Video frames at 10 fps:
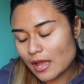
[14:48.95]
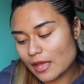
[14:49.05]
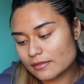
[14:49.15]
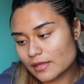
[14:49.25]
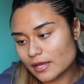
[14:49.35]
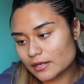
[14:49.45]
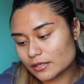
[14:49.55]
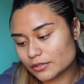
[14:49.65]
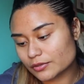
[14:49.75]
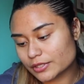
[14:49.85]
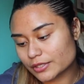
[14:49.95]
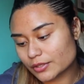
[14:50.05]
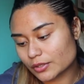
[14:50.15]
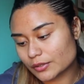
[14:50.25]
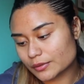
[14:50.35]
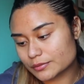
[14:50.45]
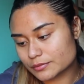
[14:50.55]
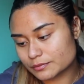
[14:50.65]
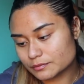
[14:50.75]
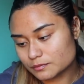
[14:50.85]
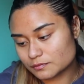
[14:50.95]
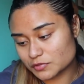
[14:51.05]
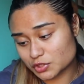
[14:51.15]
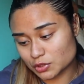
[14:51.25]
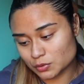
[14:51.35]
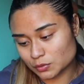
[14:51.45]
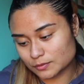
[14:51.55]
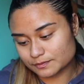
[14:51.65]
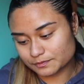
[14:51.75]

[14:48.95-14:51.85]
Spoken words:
and then you can go to,